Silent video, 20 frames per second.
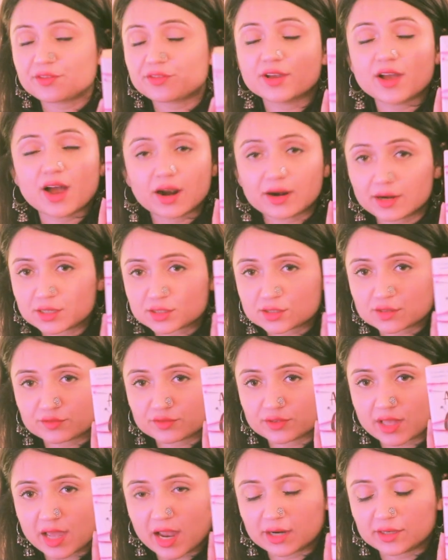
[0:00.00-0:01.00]
Regardless of
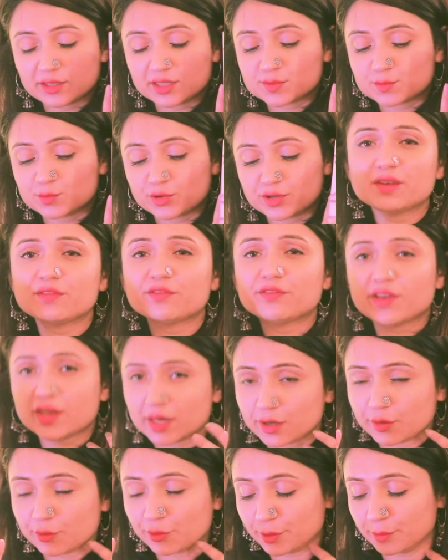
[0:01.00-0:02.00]
that, this book is a very
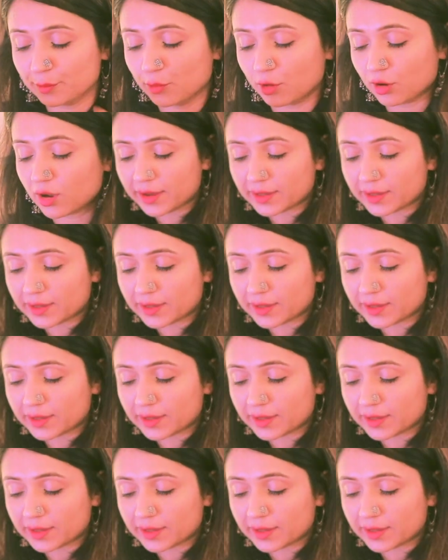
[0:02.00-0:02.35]
good book.